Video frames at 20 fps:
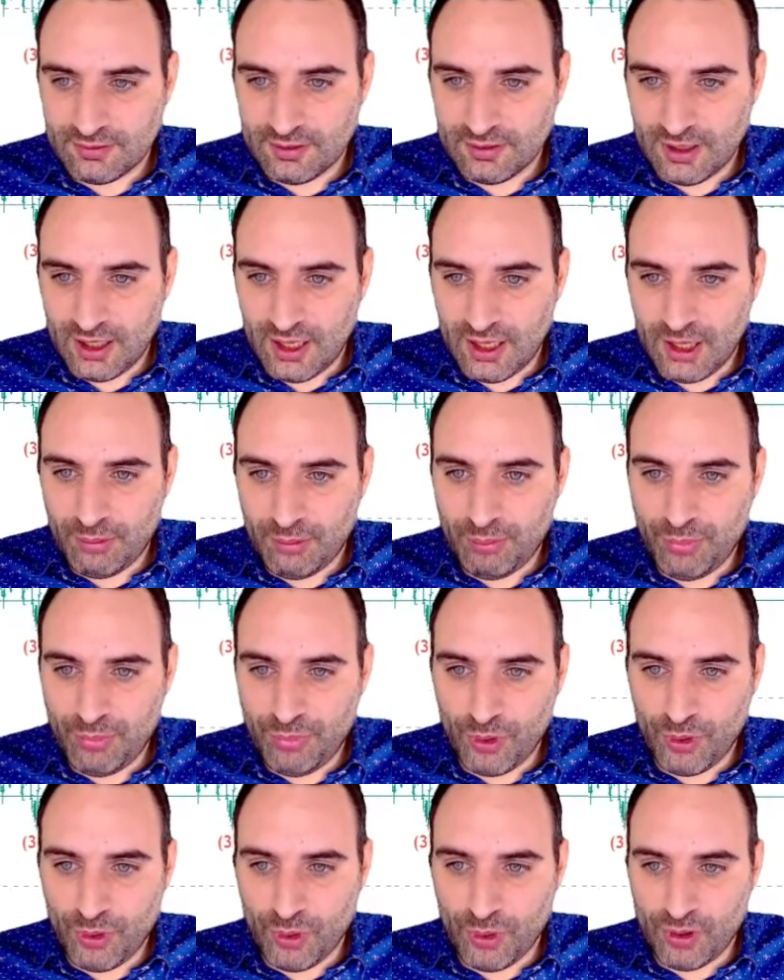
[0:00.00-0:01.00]

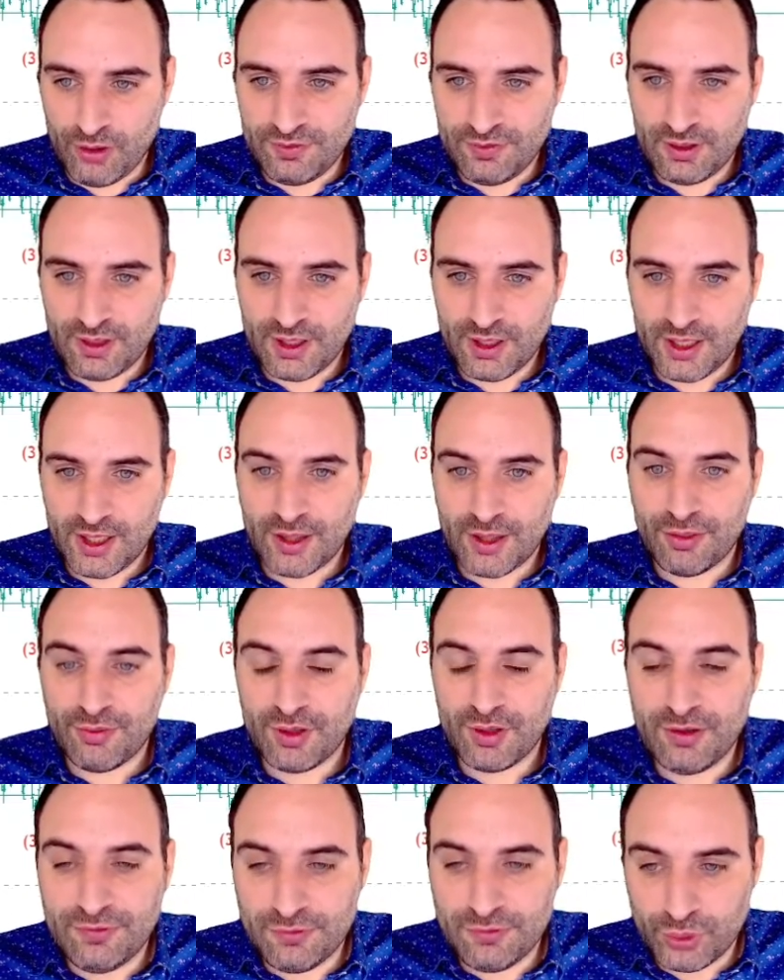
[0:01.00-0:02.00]
above
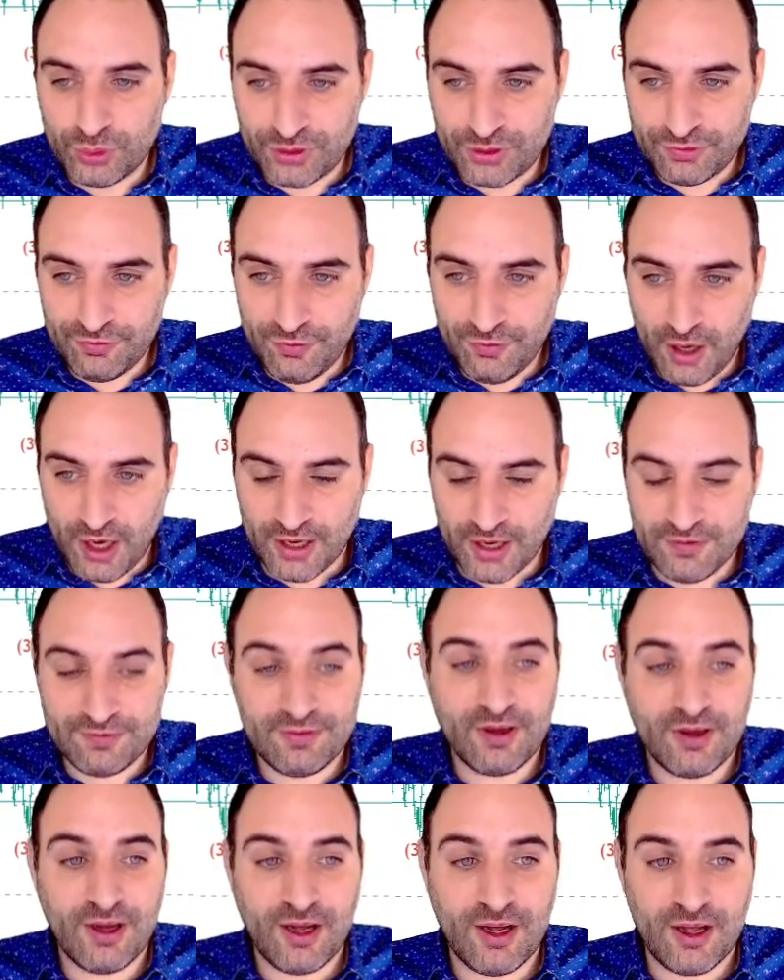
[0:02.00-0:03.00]
345,
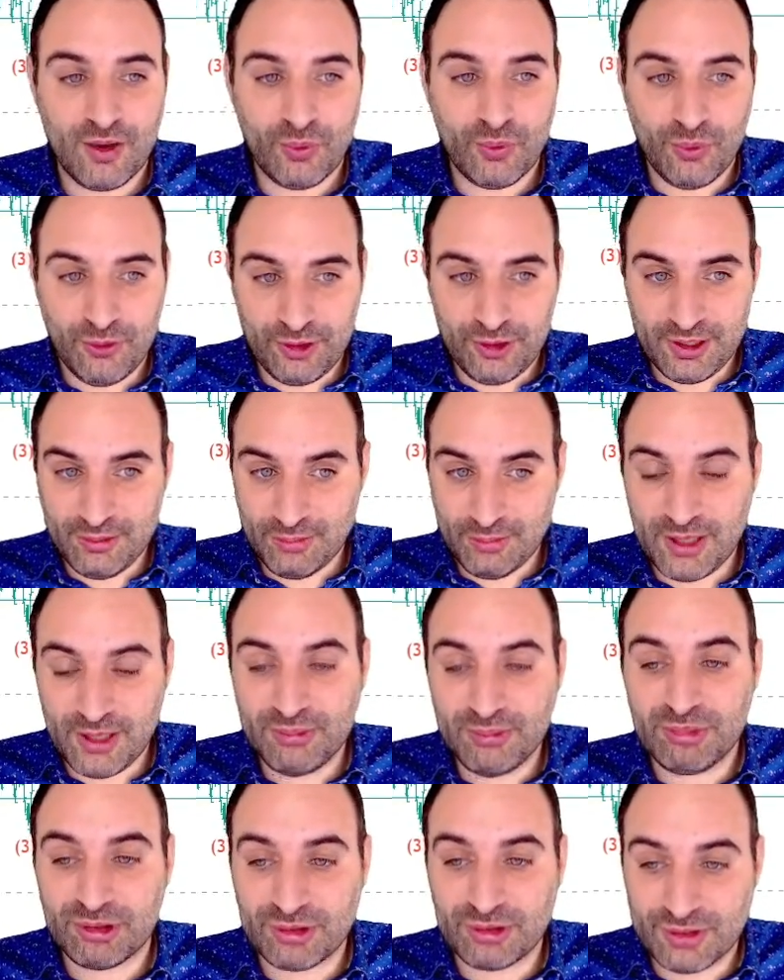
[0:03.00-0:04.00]
we remain
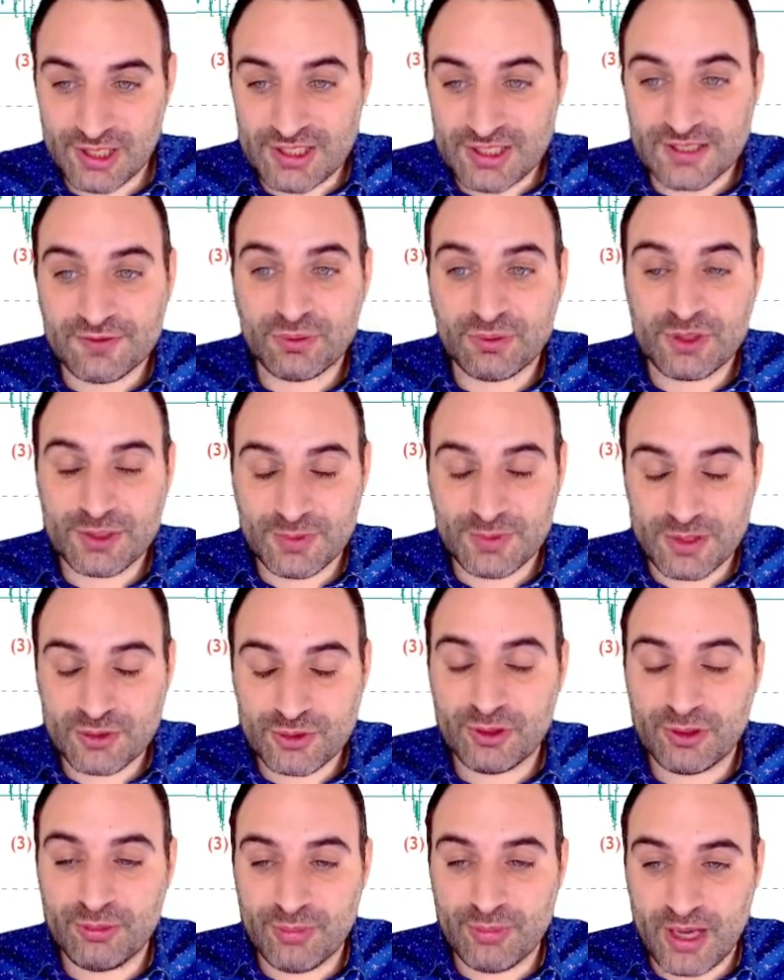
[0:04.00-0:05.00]
progressive, which means
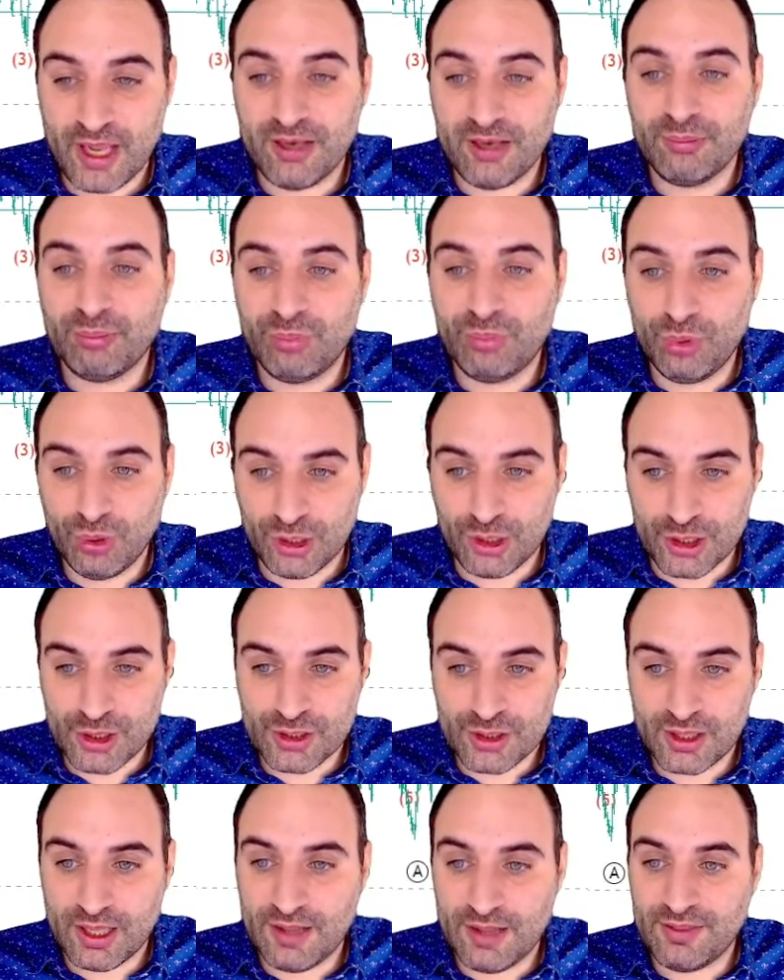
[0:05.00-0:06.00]
we remain
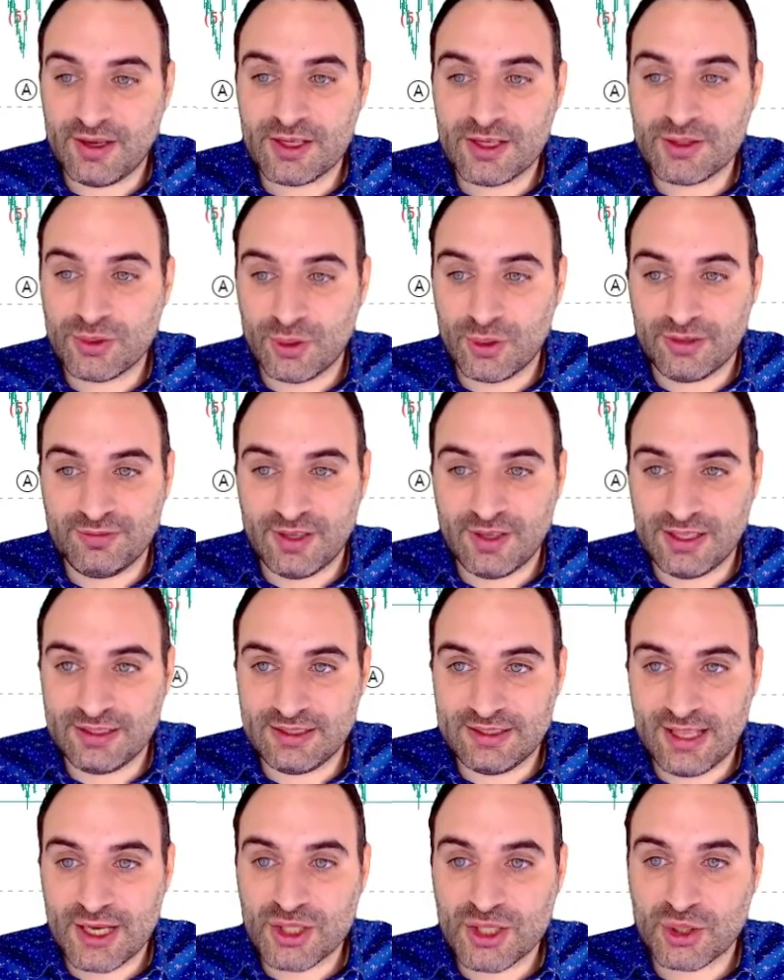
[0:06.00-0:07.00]
bullish and there is no
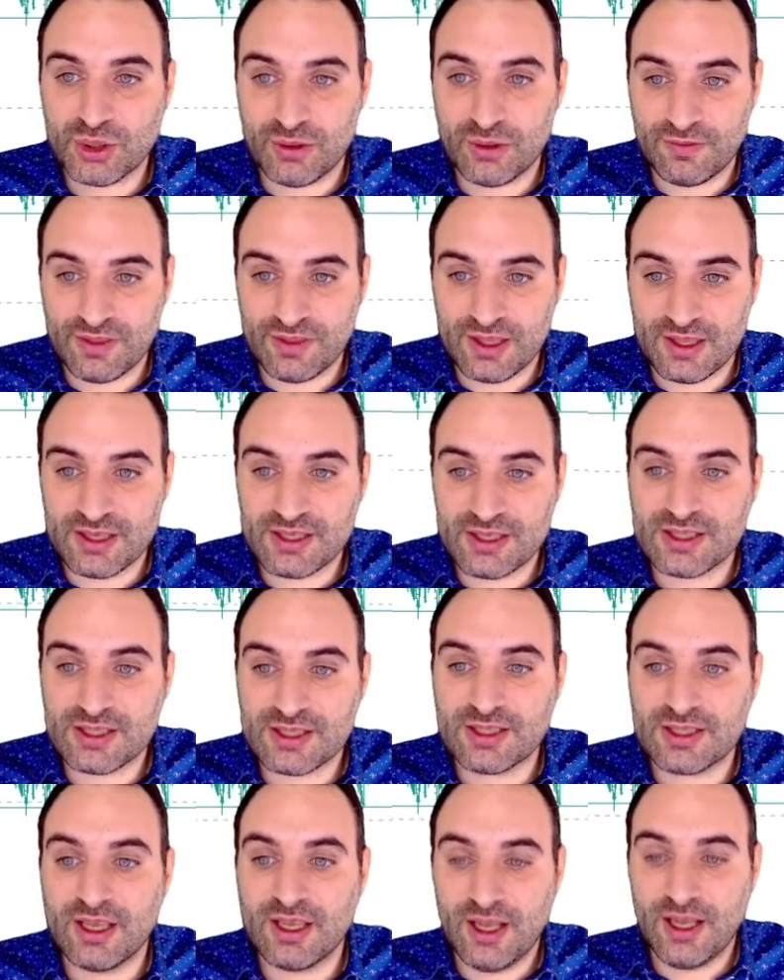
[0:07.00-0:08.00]
invalidation of this
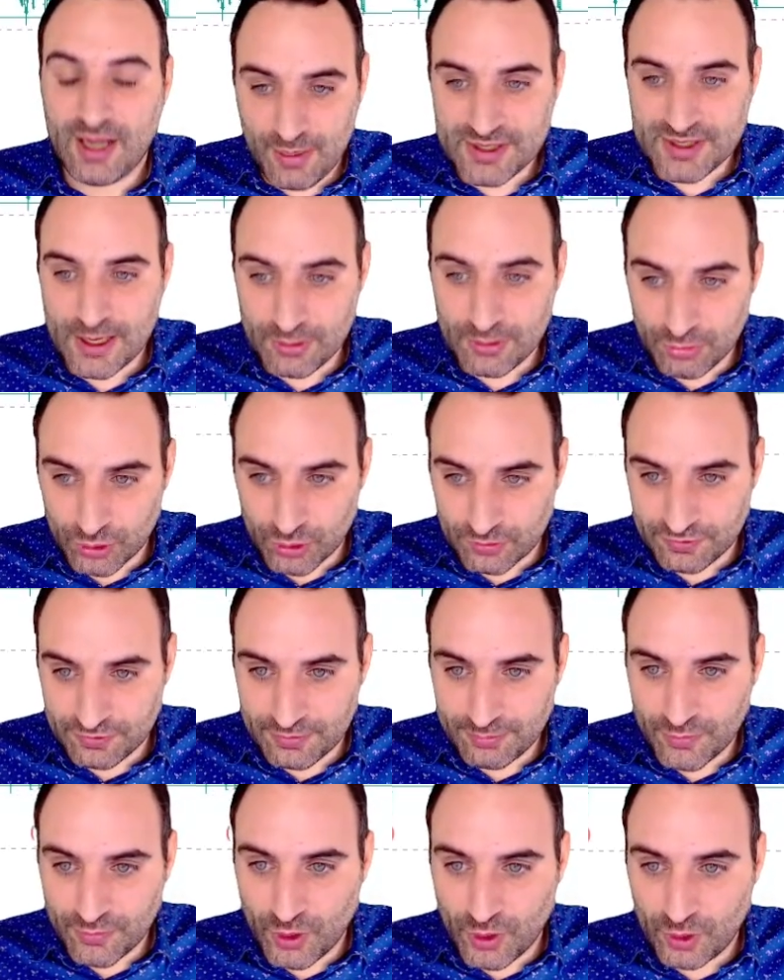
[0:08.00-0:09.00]
upside move,
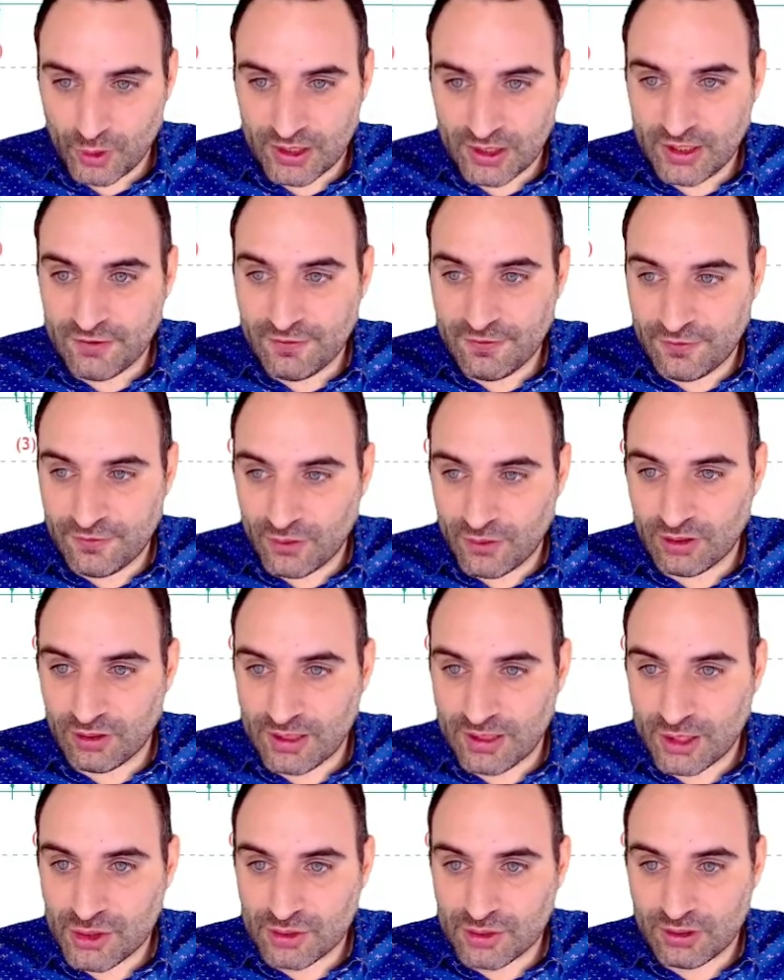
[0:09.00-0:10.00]
okay, for
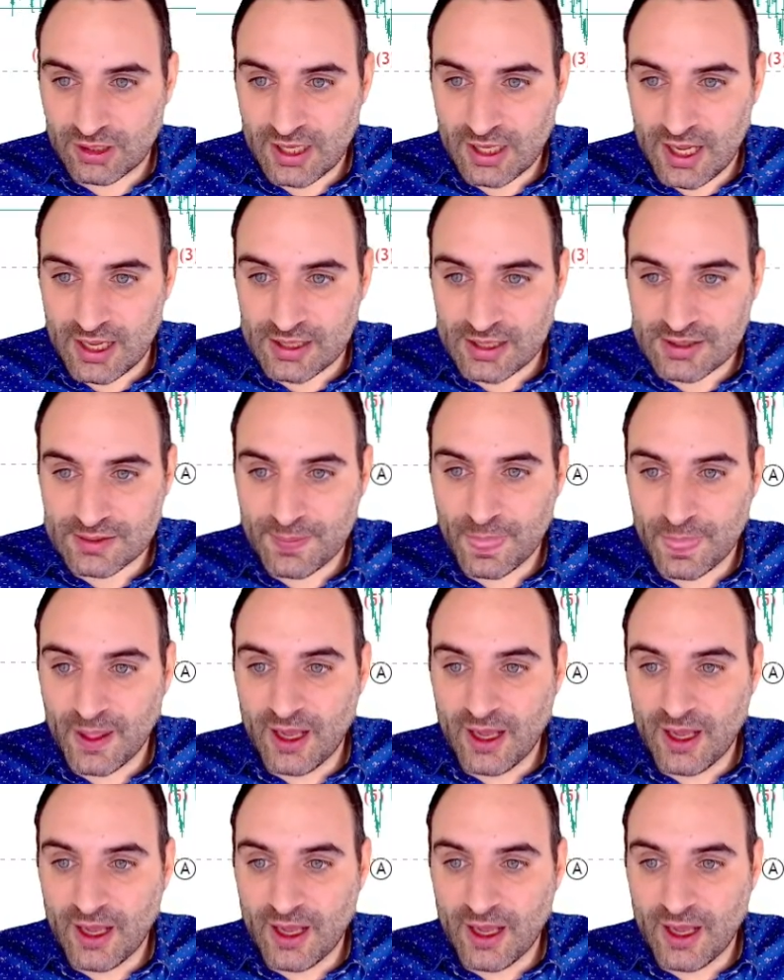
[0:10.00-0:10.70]
natural gas.